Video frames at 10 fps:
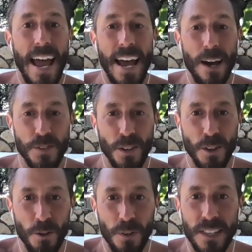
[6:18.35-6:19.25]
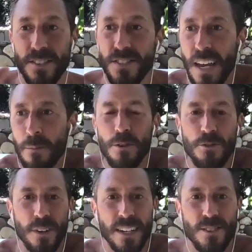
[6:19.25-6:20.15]
Absolutely. The same
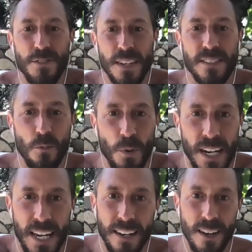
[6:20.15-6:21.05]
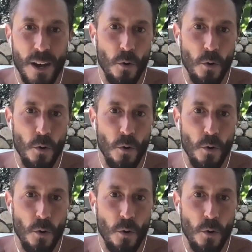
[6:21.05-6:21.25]
nutrients are things that we need.